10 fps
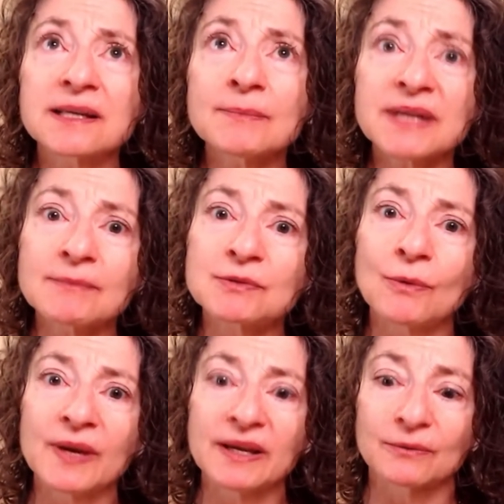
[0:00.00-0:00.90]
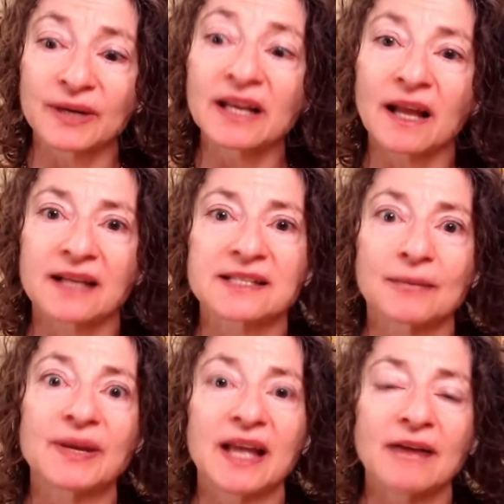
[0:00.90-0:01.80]
sometimes when we realize
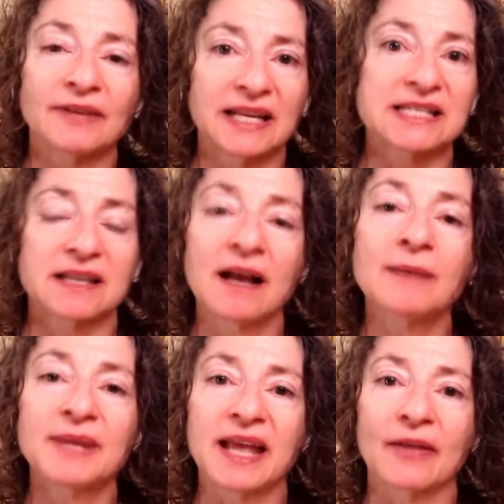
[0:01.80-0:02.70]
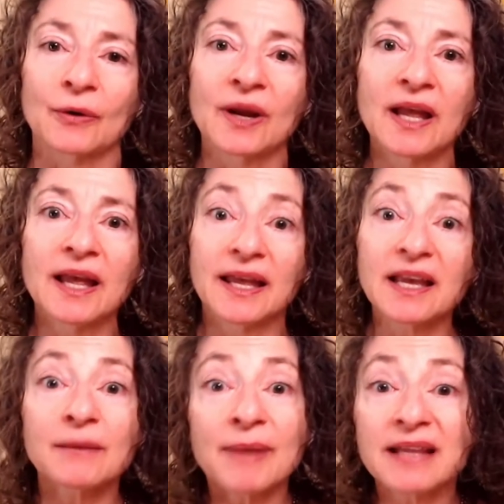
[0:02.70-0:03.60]
that we have less time together,
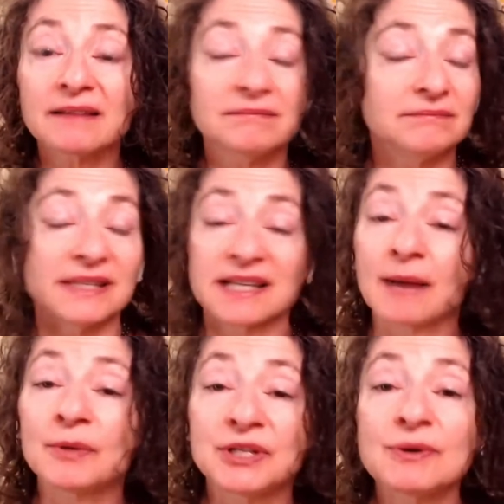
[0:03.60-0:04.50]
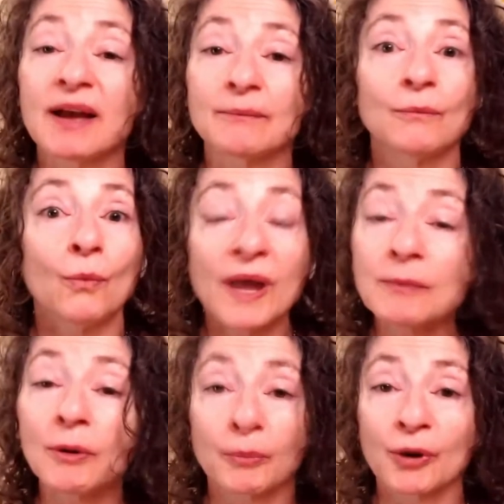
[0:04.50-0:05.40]
it can make the time we do have
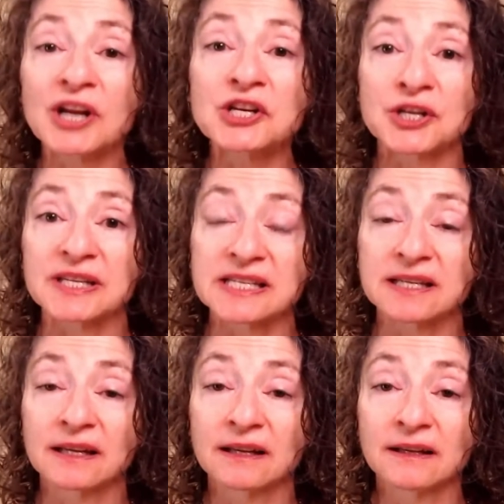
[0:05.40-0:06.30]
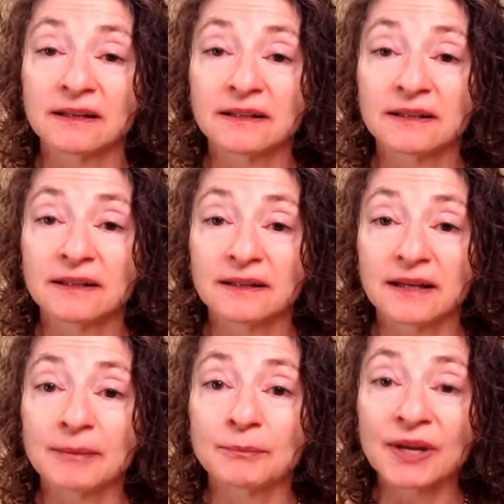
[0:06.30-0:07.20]
way more precious
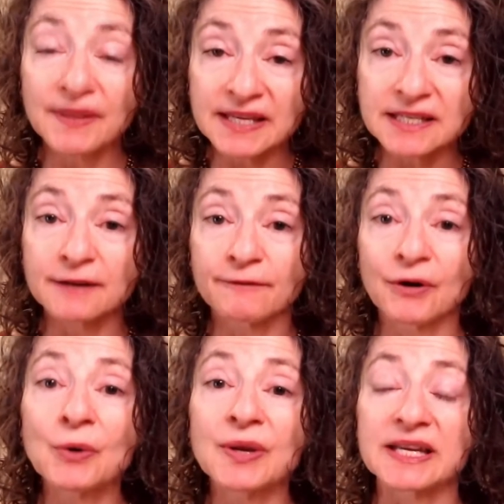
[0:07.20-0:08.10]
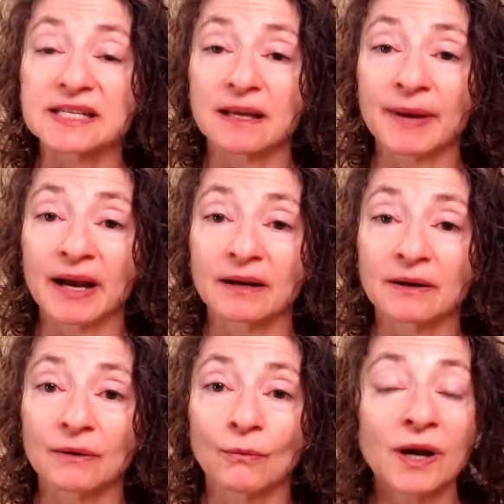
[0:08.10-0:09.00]
and bring things into focus
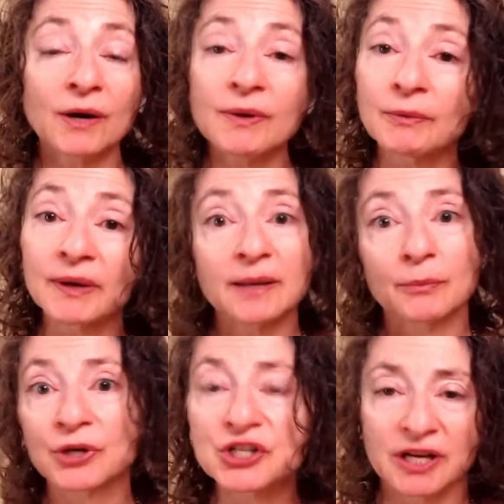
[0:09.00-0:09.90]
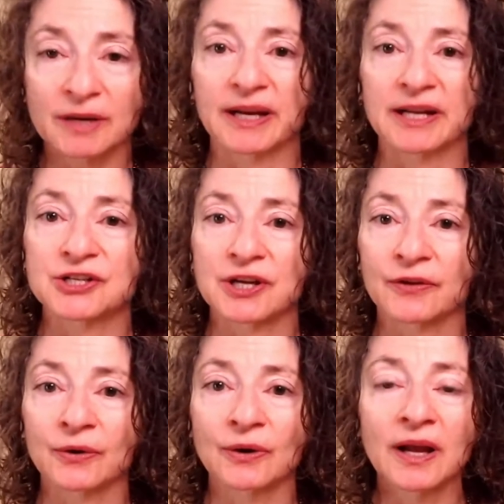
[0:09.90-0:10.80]
about what do we really appreciate about each
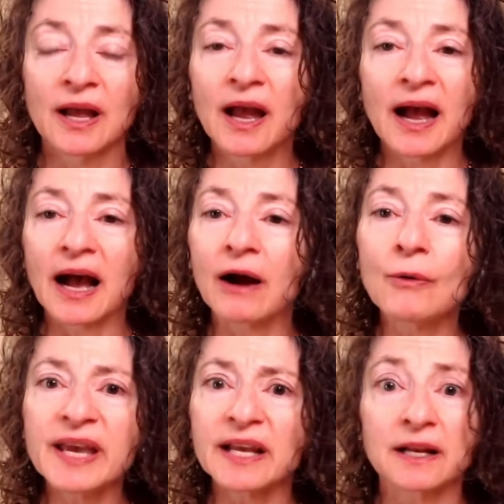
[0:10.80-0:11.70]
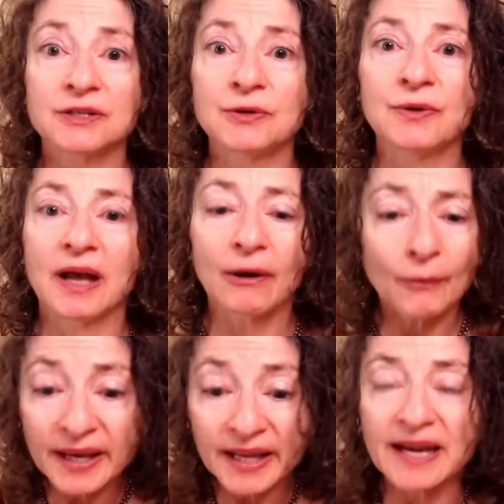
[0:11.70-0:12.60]
other? How are we going
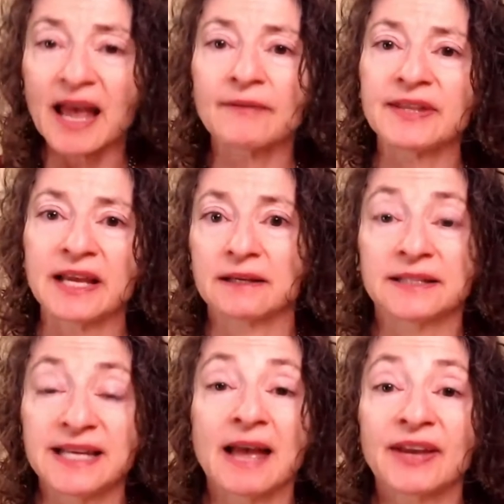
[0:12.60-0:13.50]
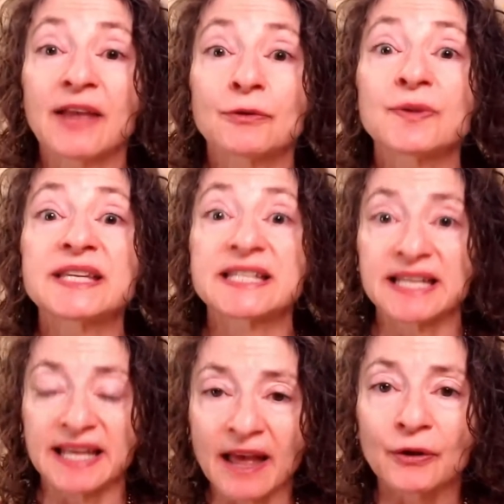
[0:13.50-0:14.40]
to navigate through
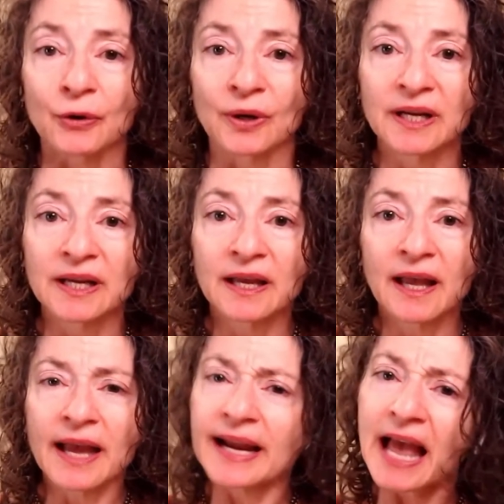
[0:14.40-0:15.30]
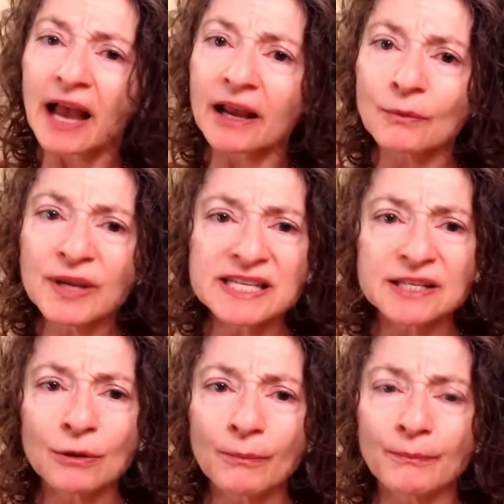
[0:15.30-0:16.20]
this together? And how can we
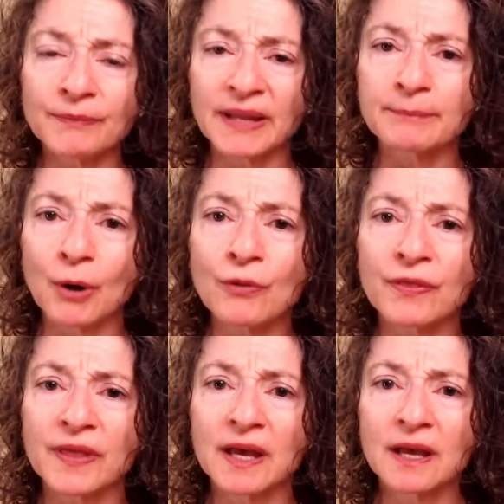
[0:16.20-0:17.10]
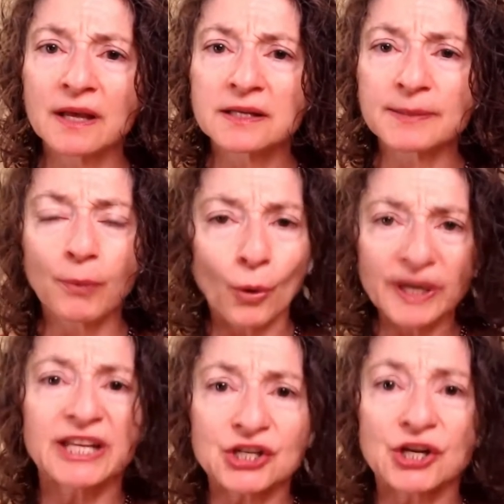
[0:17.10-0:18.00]
still both
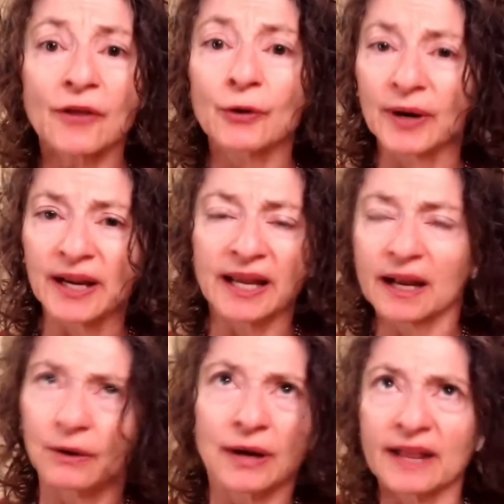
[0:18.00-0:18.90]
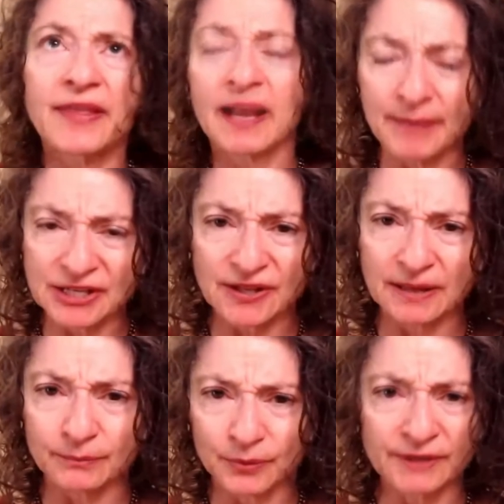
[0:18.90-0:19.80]
support each other? And and I think I
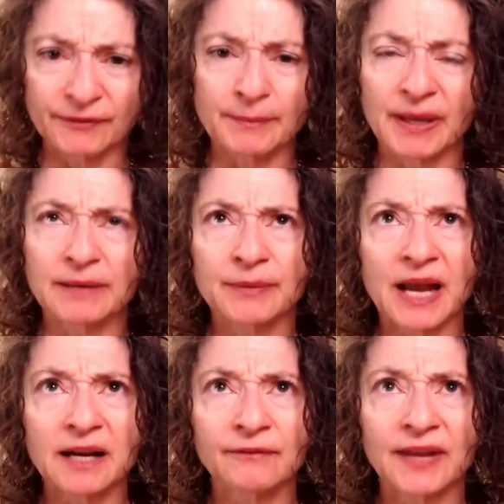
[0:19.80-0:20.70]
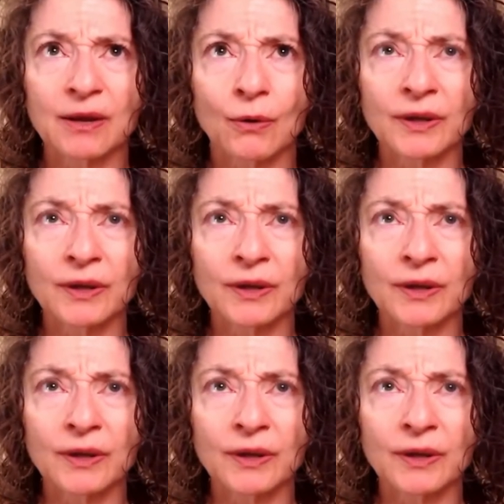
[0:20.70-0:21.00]
mentioned that briefly, but kind of